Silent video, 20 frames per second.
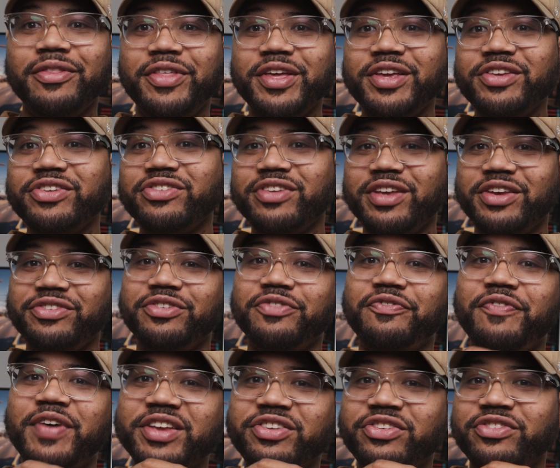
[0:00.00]
This is
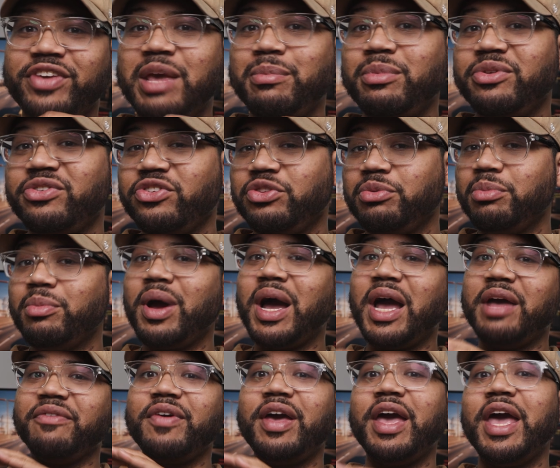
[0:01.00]
the fastest gaming system
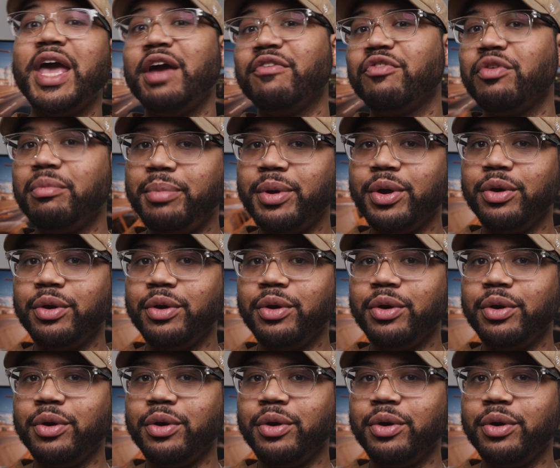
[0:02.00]
I've ever